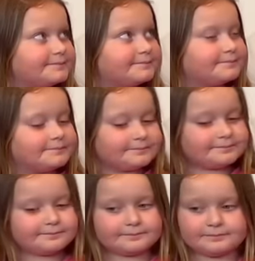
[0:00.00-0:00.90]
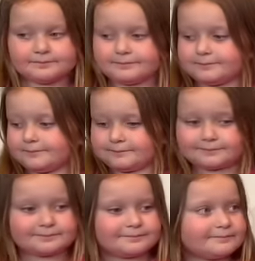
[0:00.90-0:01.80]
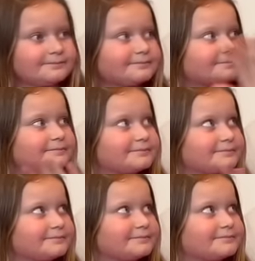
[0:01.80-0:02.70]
(not speaking)